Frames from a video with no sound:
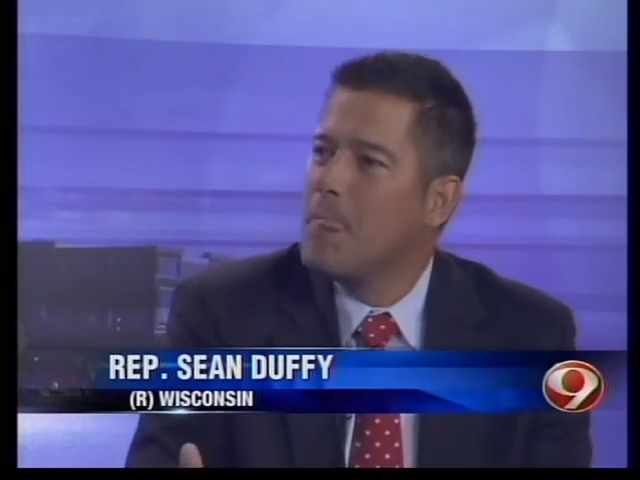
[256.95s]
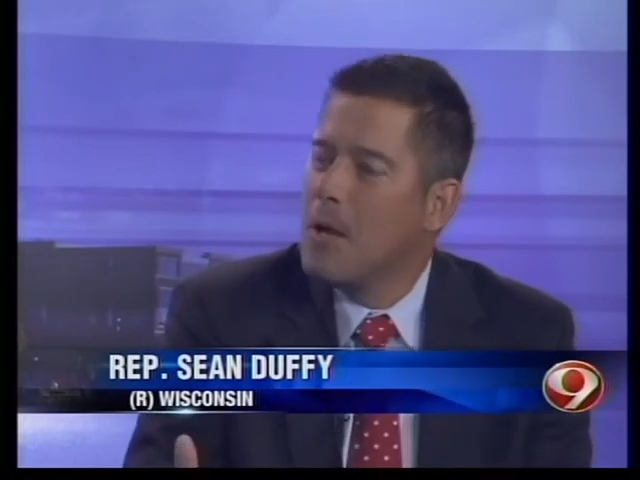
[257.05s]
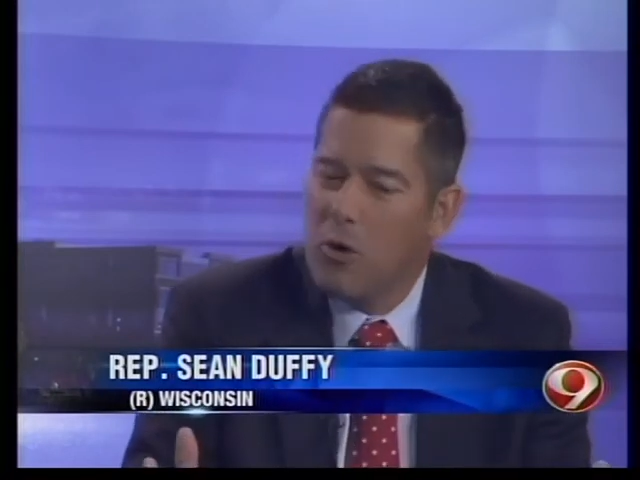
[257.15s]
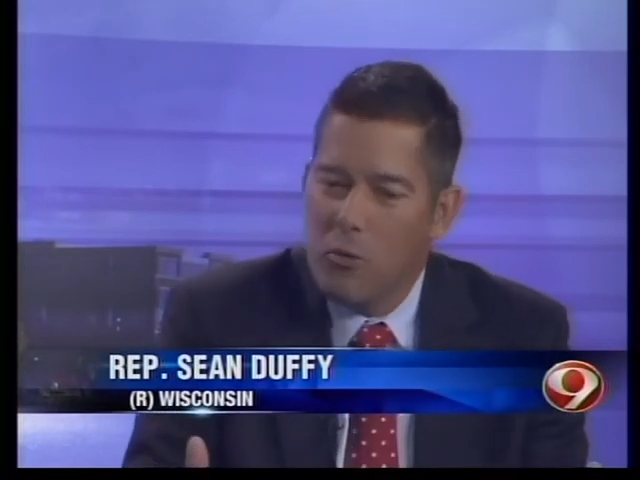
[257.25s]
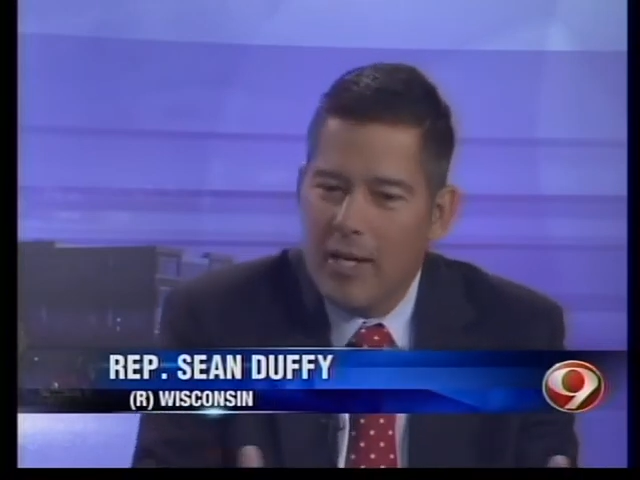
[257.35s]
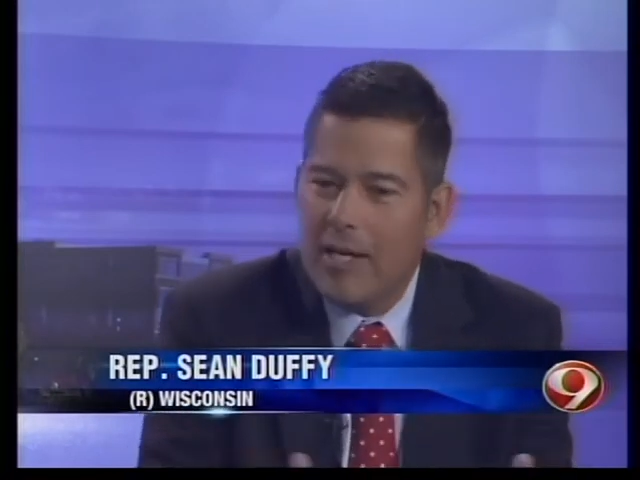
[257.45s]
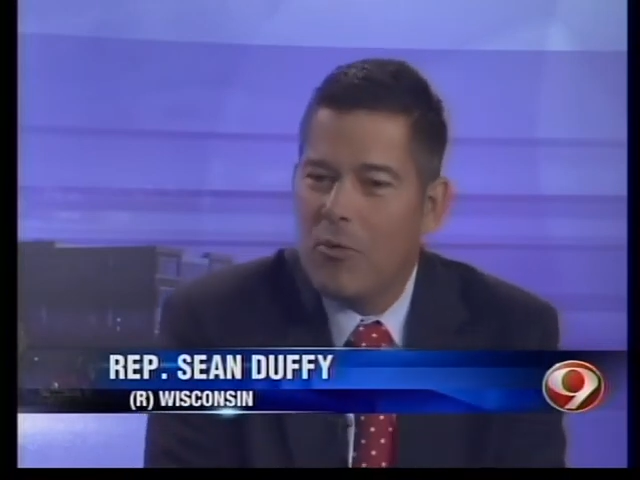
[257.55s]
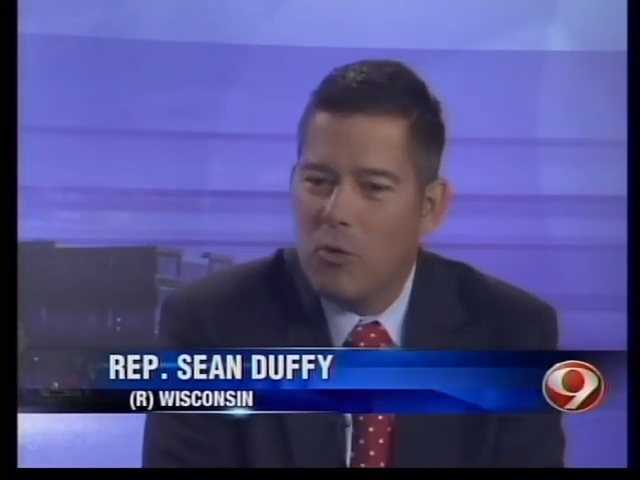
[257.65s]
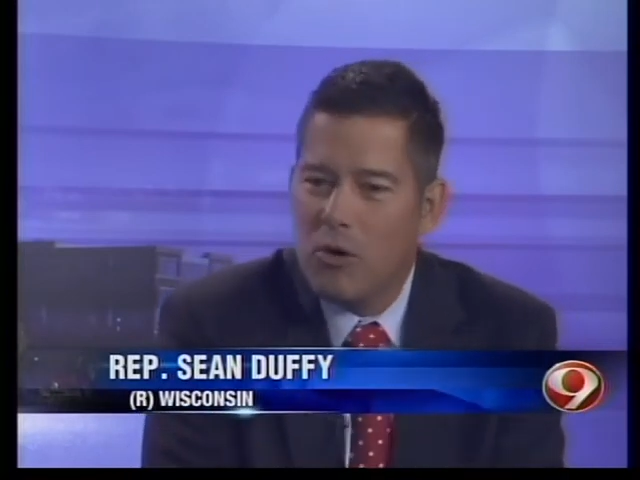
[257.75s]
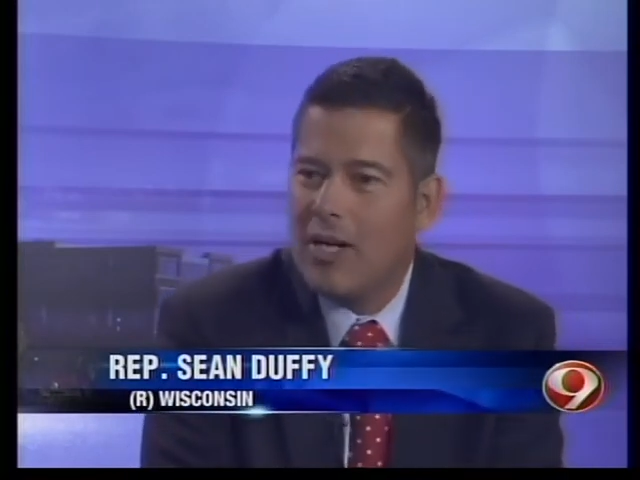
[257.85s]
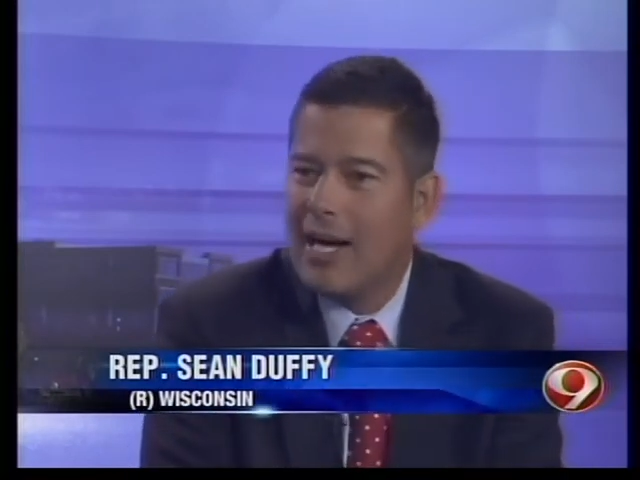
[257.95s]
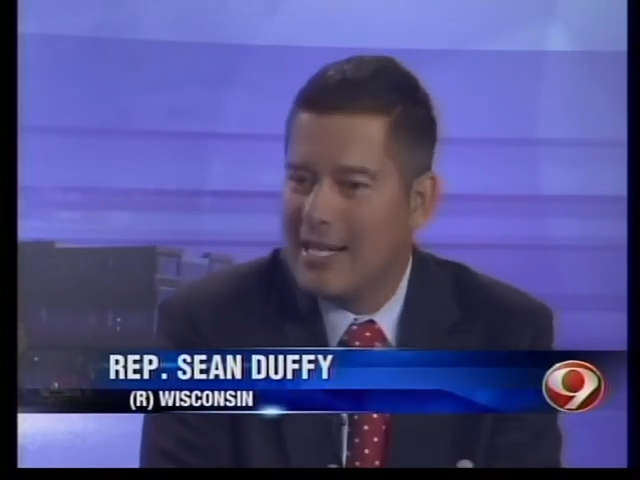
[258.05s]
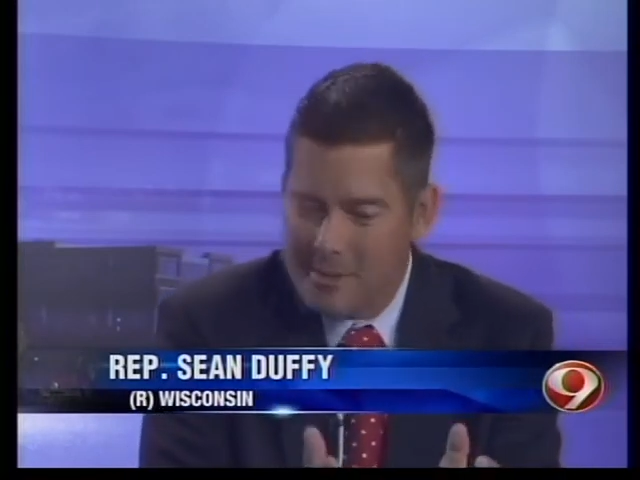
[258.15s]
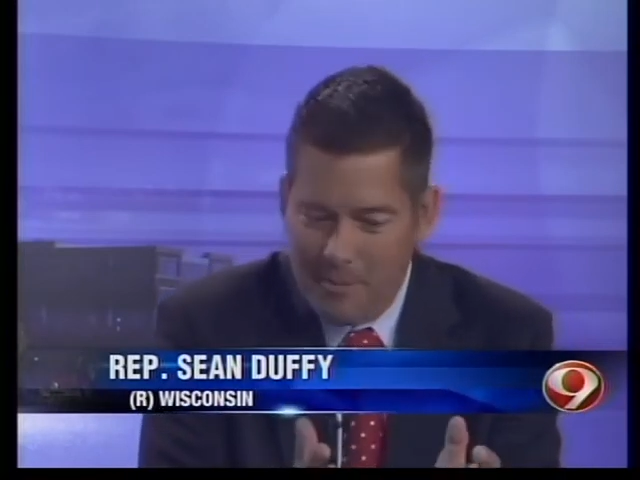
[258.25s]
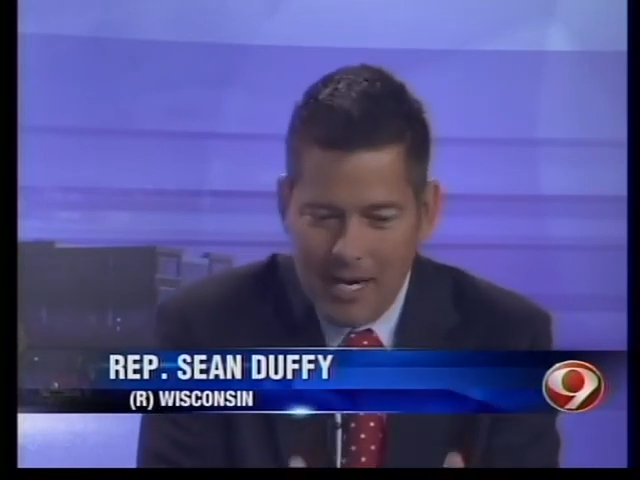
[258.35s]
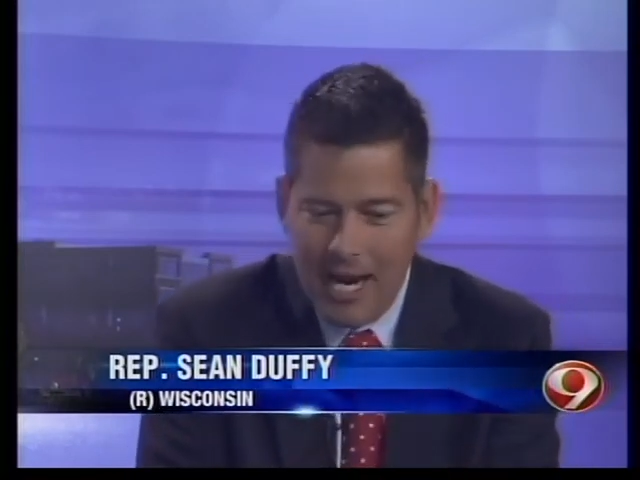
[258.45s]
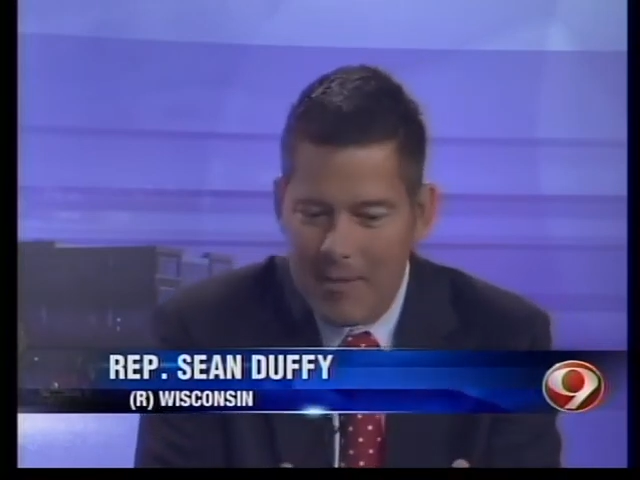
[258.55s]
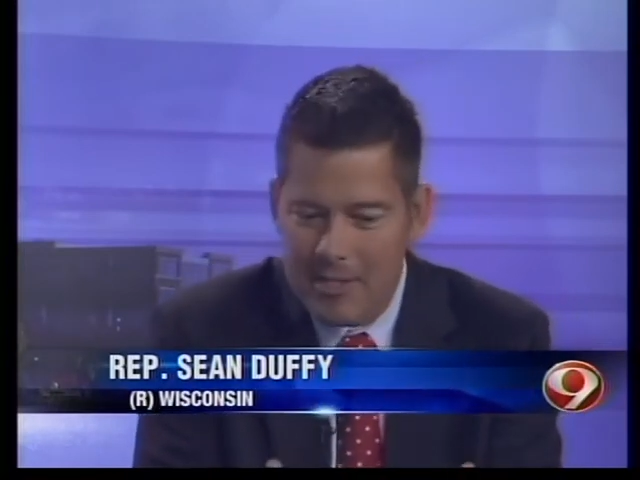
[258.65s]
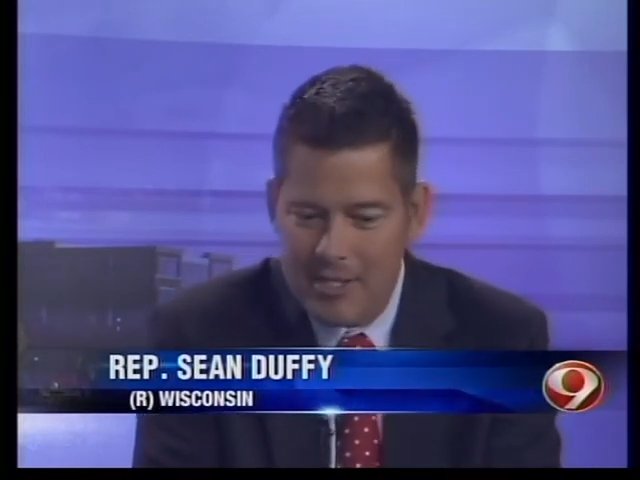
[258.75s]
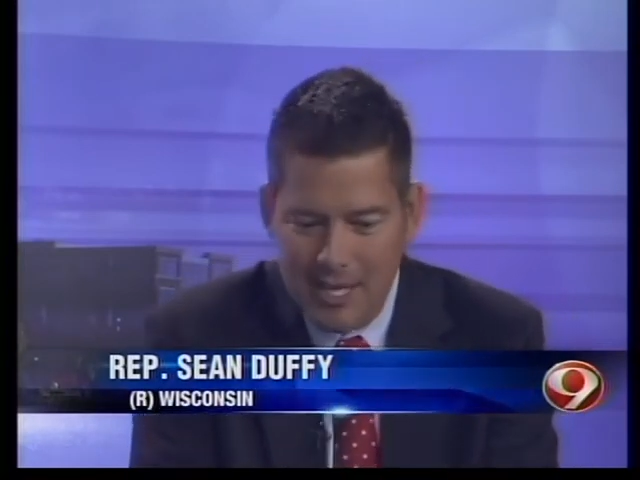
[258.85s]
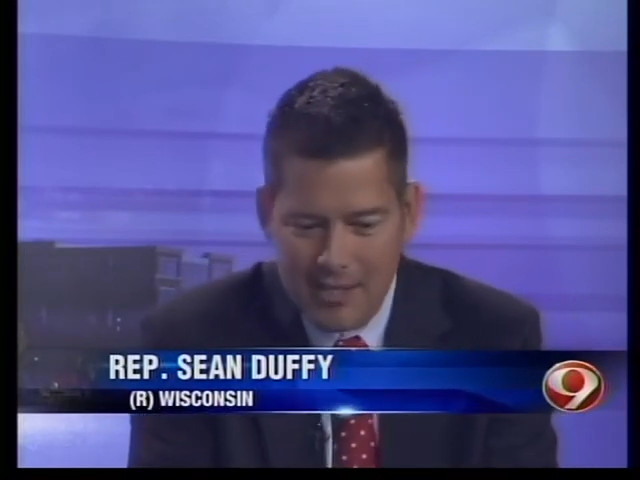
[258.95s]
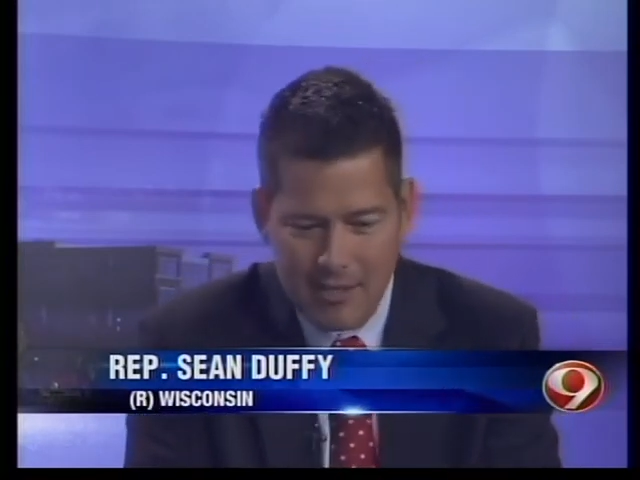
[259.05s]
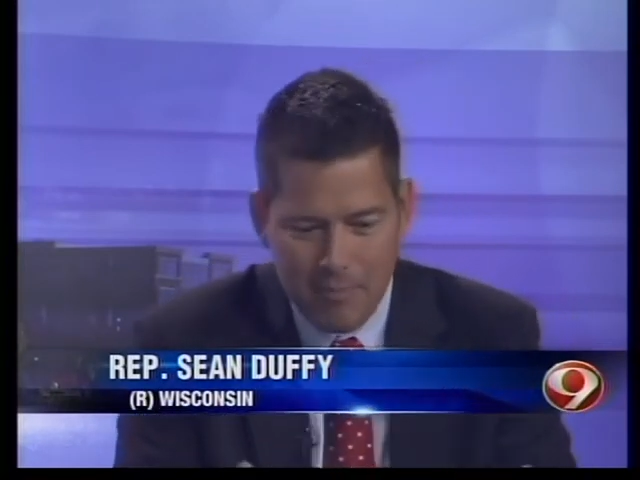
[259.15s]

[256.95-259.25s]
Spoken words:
where we can work on some common sense,